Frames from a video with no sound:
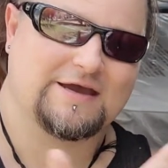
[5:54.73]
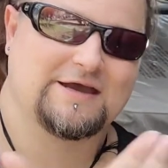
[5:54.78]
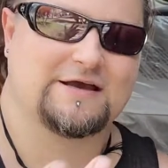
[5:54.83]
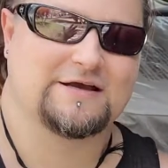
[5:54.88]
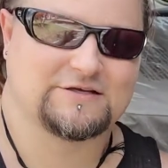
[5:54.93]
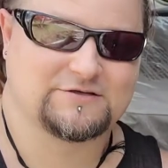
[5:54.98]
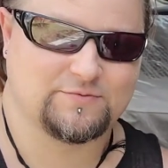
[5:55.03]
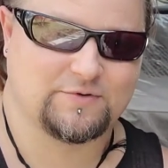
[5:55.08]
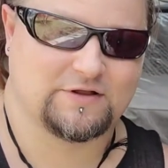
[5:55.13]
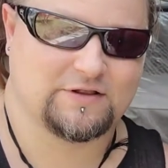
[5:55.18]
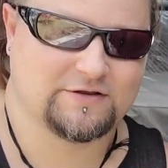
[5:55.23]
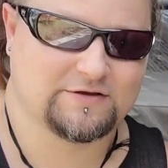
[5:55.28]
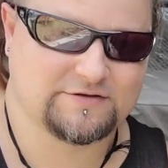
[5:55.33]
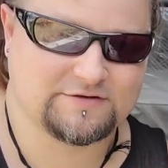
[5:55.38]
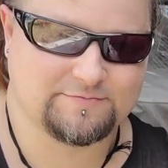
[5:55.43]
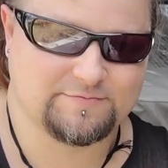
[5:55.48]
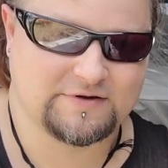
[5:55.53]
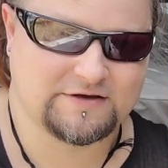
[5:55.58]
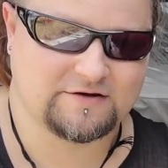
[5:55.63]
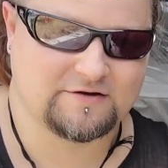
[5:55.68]
as well
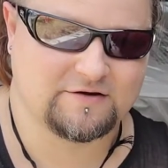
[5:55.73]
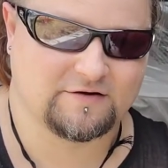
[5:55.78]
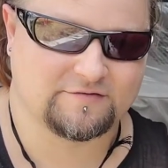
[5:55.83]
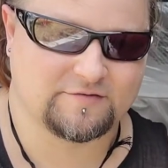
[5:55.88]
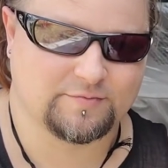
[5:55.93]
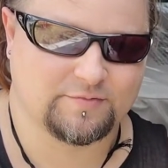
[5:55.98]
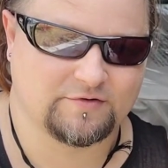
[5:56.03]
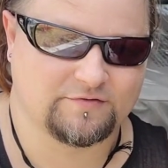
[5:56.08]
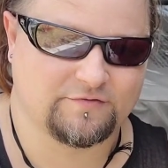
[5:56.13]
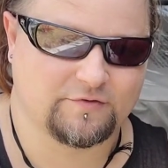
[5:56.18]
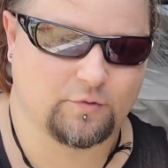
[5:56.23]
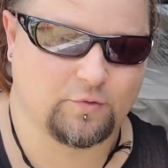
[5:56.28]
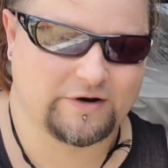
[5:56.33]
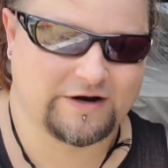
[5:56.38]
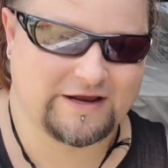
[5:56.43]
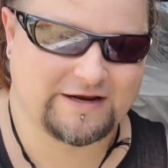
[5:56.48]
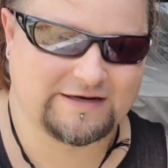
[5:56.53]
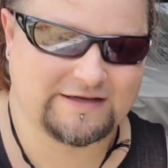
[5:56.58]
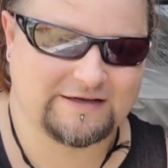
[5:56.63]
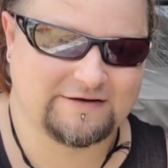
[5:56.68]
as being comfortable for what
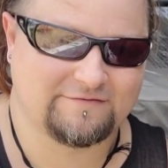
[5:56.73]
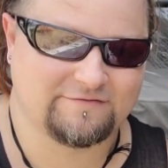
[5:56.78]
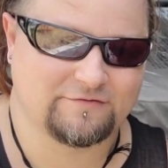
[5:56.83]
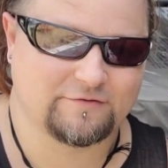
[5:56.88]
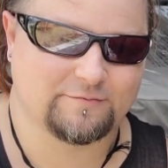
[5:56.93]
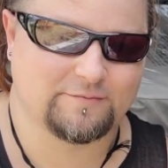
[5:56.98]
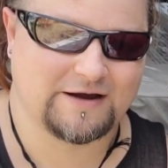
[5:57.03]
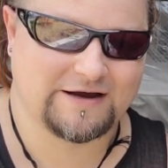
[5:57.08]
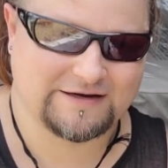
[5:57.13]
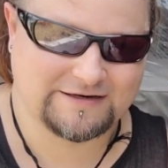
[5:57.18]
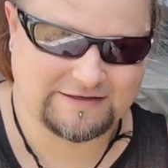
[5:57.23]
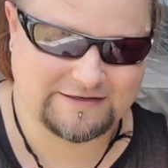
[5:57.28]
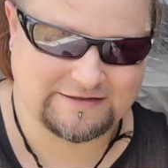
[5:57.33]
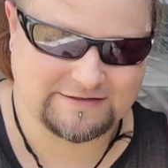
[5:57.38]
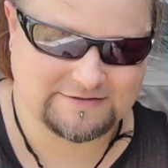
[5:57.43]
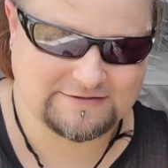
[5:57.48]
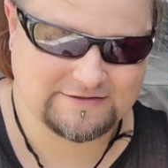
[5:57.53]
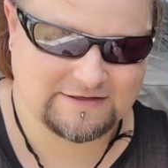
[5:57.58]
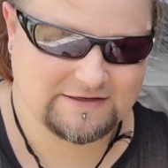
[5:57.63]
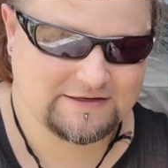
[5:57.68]
I need for my
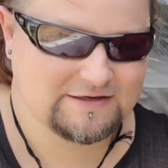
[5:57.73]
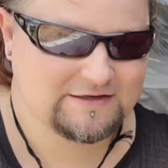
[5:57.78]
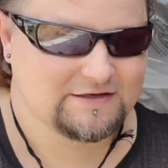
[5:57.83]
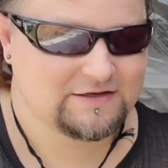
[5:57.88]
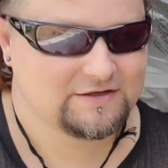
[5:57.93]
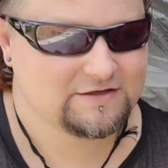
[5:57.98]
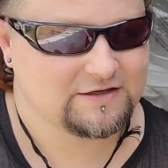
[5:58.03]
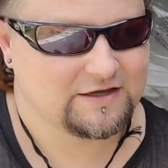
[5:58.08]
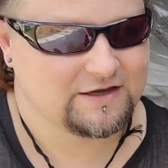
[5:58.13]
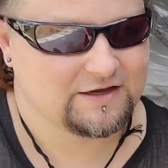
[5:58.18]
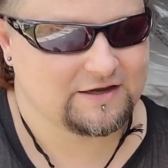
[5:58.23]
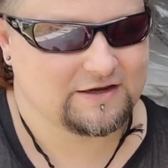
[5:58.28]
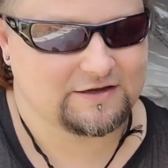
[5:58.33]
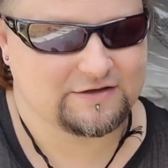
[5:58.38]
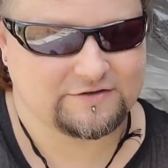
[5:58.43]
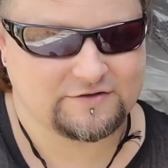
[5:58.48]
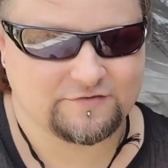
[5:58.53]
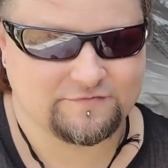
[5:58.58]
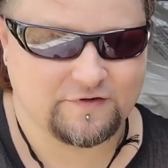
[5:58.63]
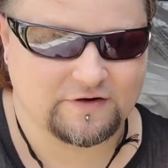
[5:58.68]
needs.
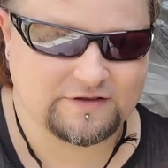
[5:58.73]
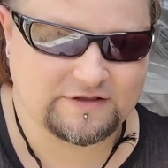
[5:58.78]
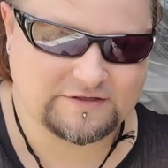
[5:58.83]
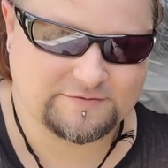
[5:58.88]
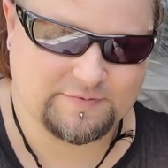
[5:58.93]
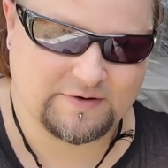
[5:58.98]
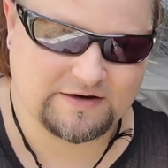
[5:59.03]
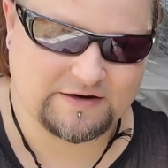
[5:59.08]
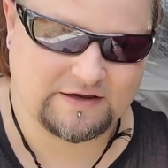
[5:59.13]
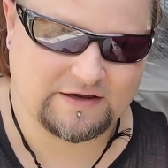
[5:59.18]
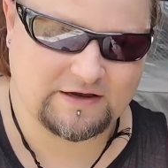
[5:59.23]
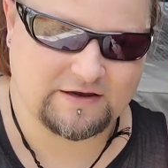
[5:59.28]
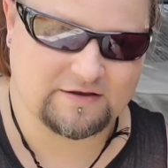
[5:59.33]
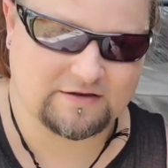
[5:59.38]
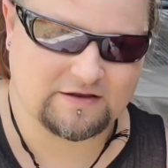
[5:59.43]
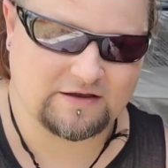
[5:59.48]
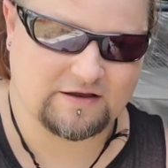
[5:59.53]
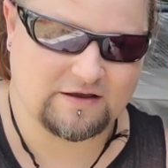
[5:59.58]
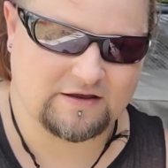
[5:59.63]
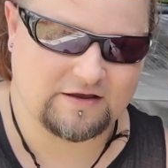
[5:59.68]
And so far that's been a,
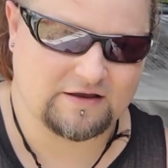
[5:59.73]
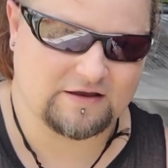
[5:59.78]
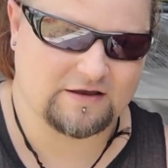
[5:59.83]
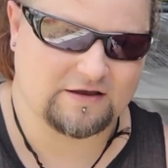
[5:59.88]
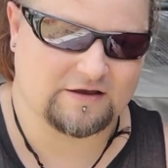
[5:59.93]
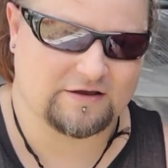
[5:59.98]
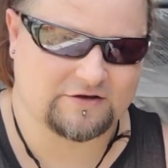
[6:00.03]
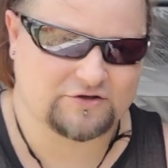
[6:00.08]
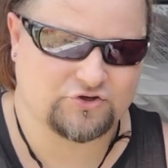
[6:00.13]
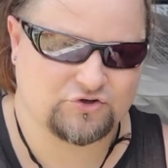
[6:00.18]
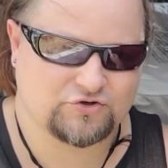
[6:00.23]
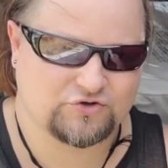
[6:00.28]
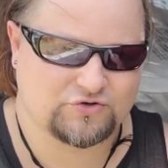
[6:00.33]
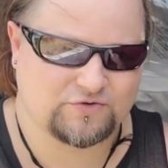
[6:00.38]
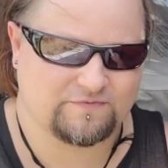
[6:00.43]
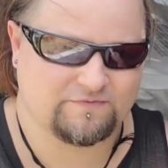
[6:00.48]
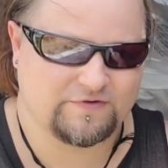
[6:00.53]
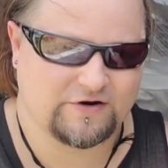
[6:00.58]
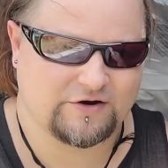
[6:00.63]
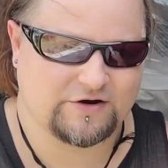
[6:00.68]
a
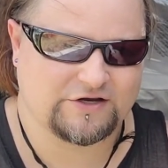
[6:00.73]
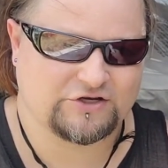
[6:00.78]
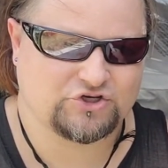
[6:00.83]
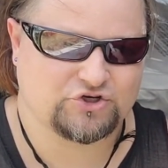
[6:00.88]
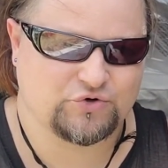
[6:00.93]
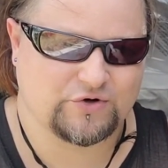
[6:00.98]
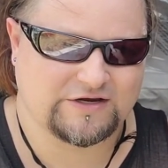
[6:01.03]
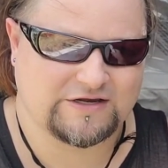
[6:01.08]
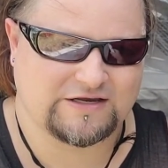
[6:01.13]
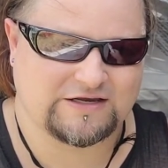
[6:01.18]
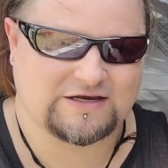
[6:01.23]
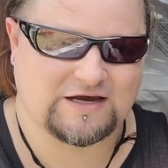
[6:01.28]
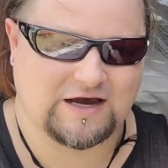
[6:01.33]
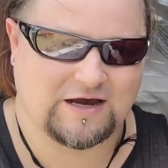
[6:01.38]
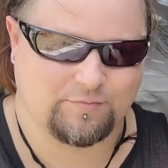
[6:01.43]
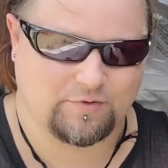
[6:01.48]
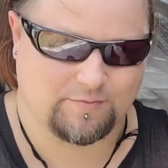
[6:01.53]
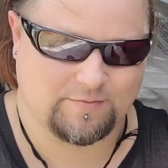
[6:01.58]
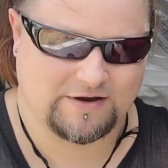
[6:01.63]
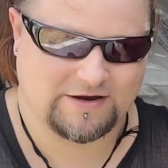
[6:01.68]
very tricky
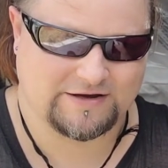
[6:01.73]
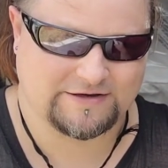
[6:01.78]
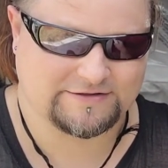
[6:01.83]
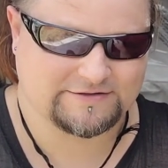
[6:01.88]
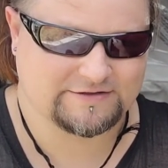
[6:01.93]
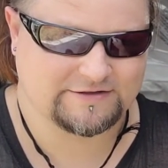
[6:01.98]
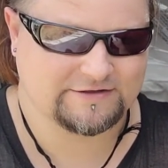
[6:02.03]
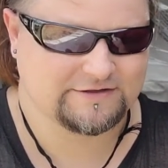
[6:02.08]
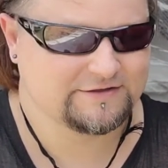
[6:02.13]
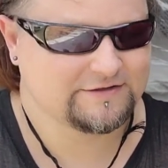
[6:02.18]
compromise.